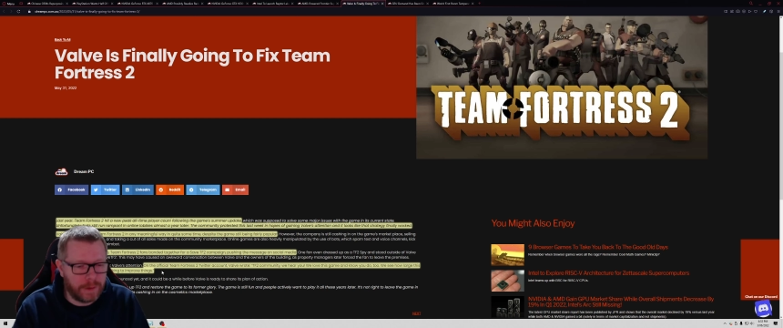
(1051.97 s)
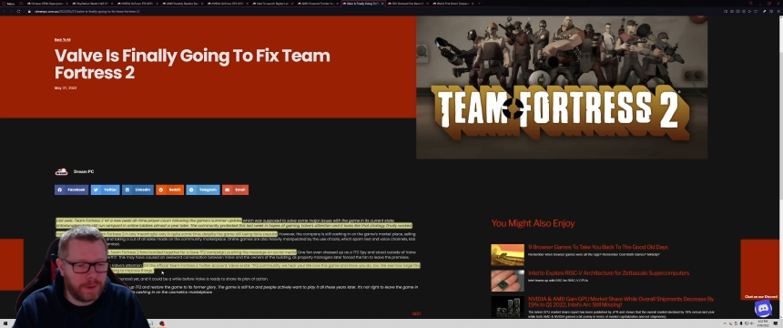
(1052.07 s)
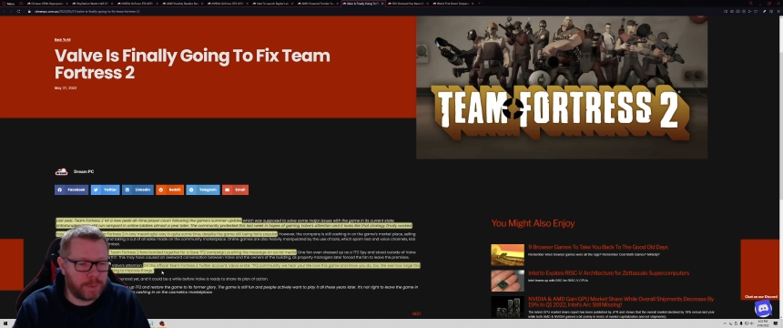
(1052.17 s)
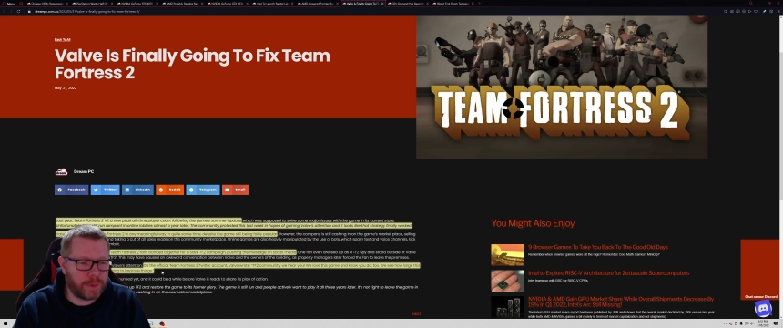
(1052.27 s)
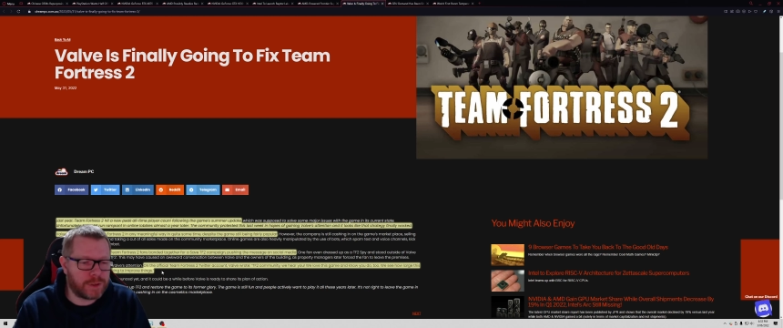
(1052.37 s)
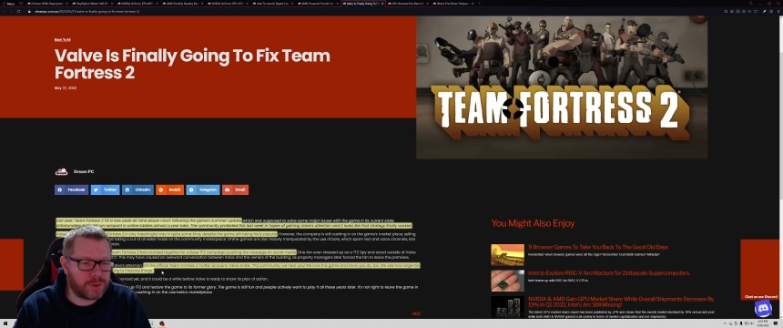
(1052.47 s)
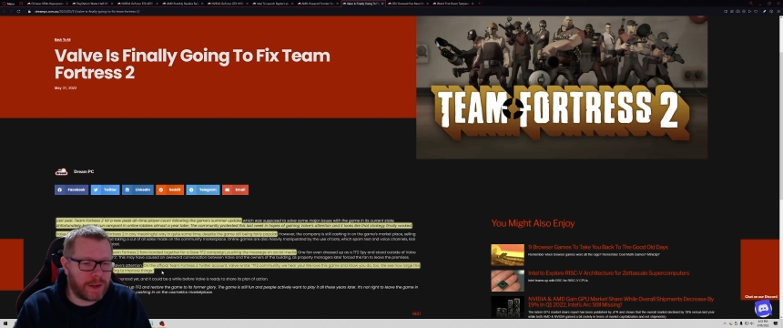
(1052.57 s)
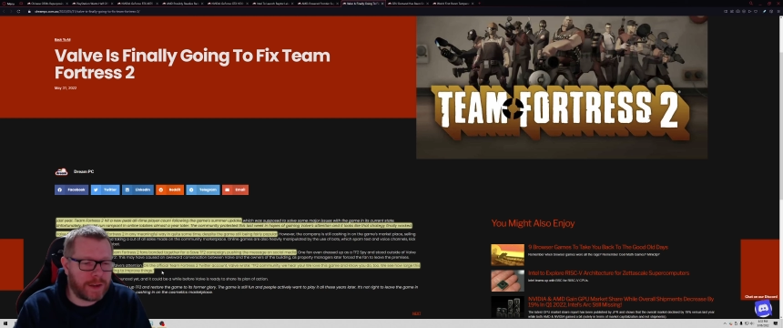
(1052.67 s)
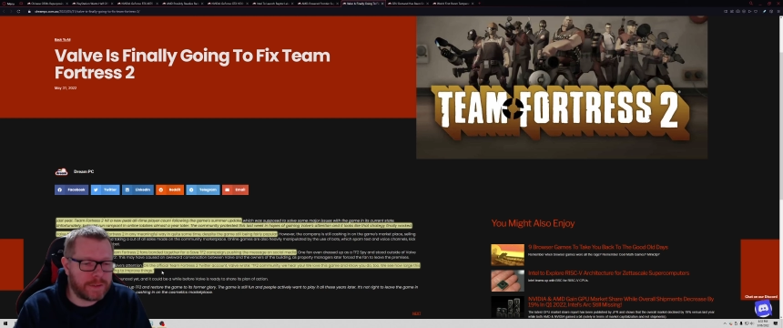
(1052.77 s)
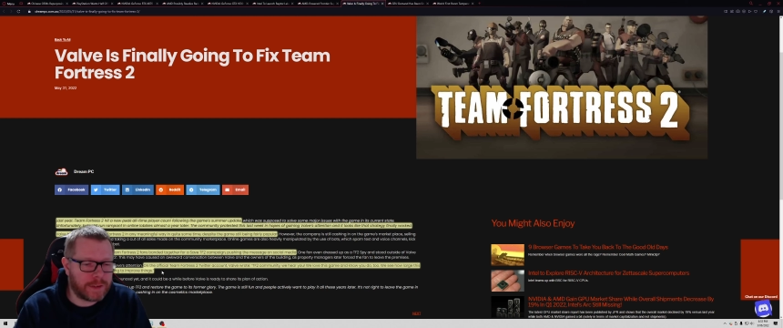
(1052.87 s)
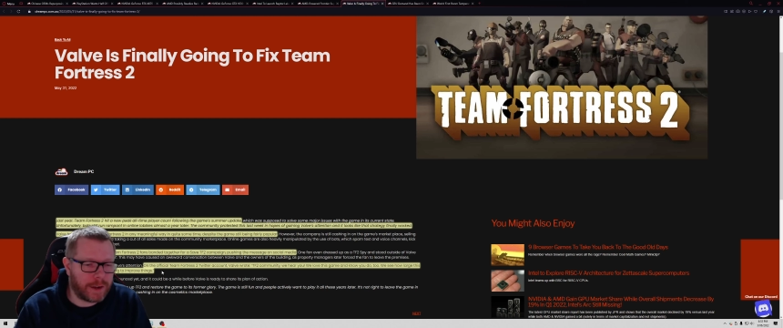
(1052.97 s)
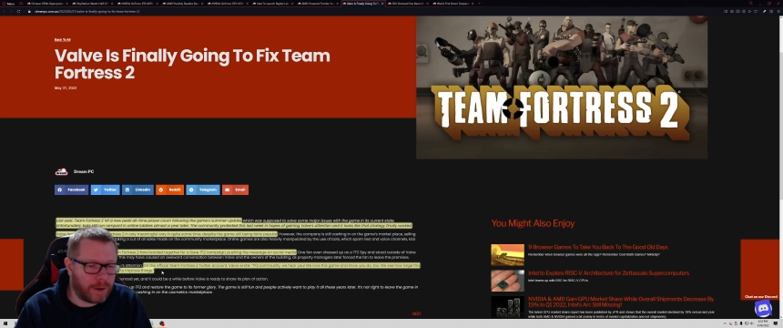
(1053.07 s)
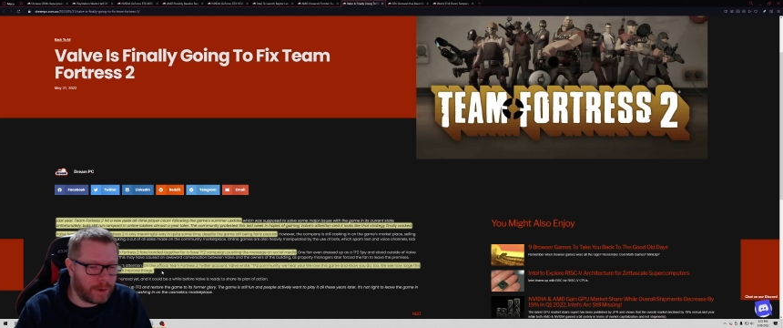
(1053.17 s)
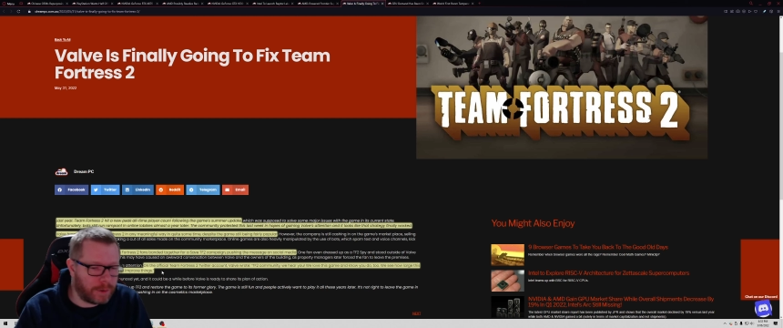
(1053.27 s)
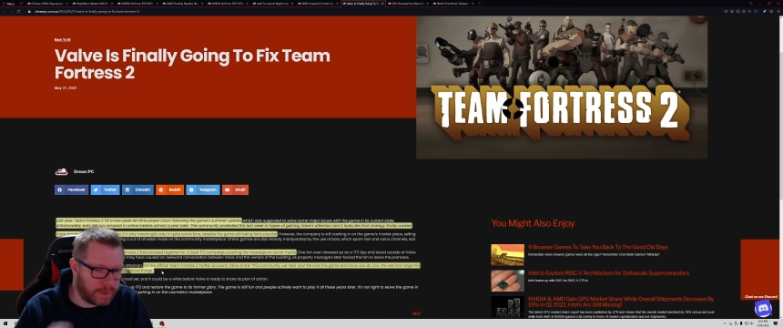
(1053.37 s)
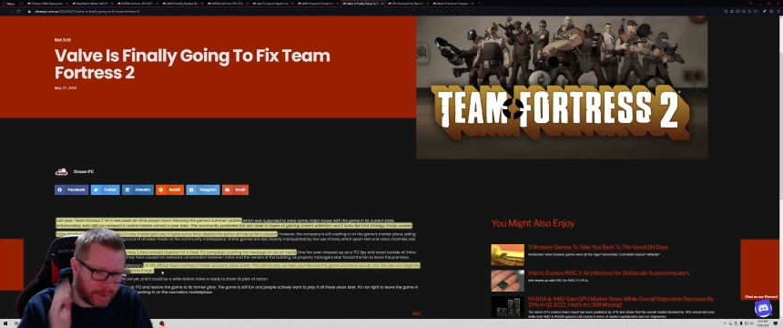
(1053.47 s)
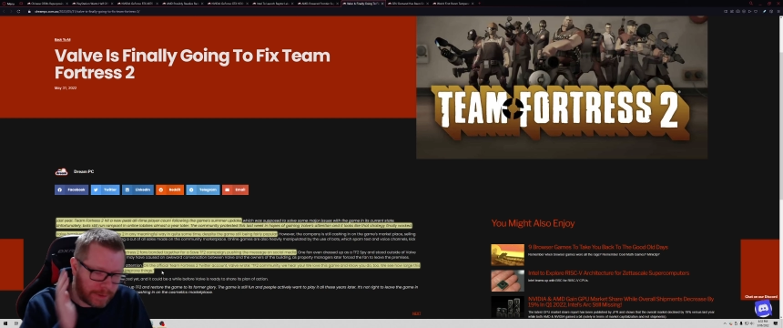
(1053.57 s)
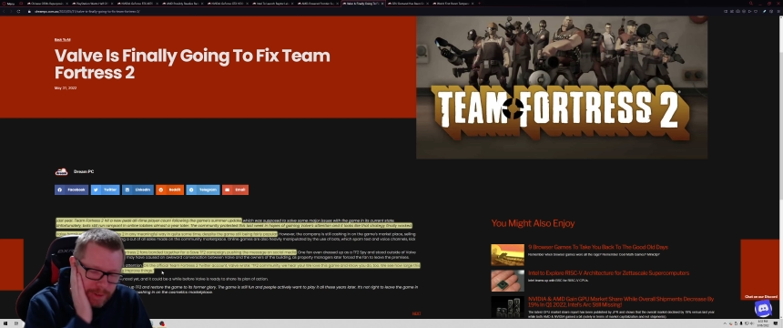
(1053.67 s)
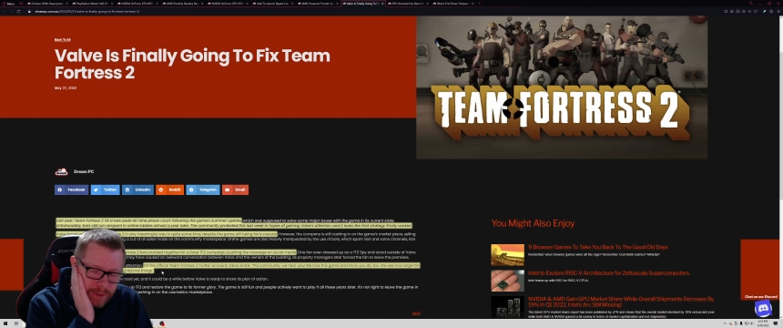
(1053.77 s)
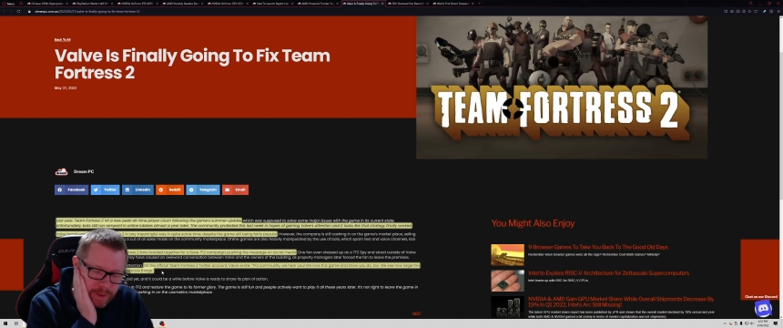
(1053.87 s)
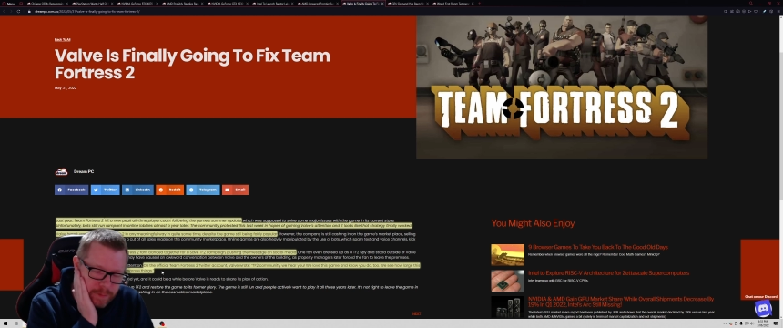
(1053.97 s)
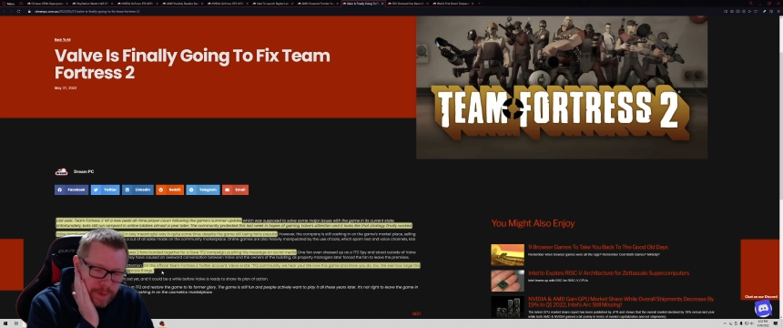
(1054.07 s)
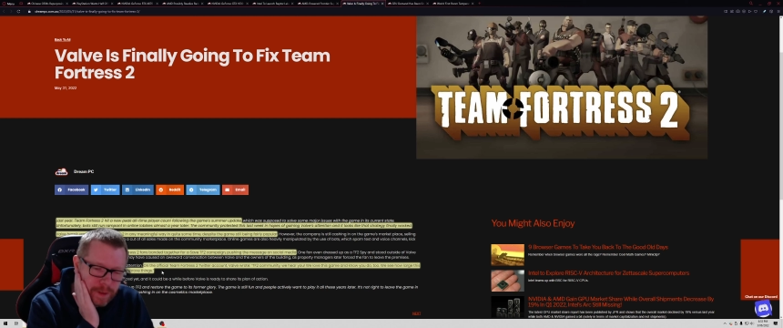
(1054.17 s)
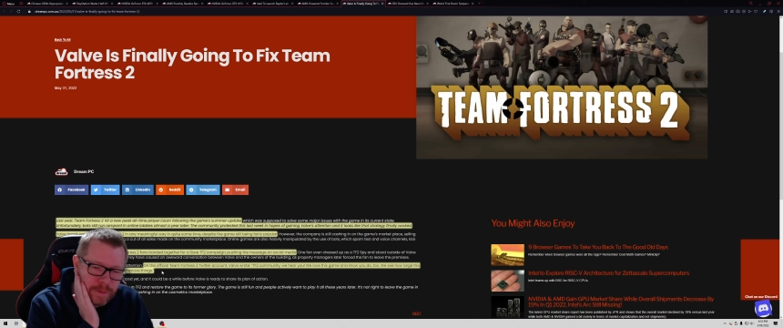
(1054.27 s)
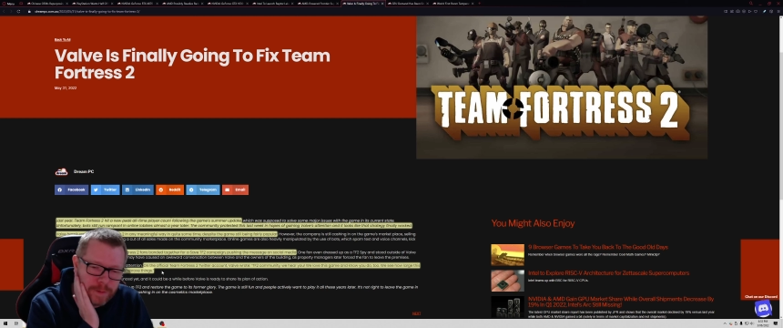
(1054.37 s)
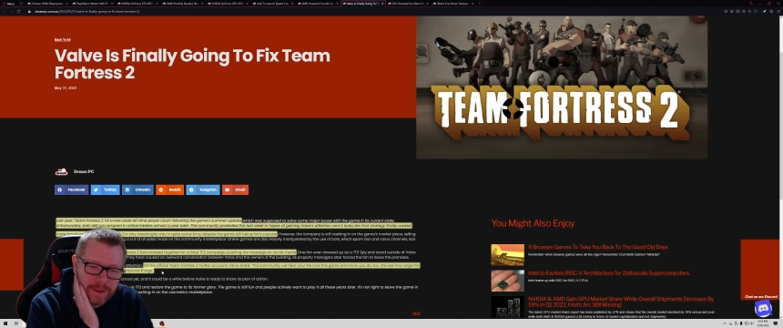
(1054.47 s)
It's pretty strange how Valve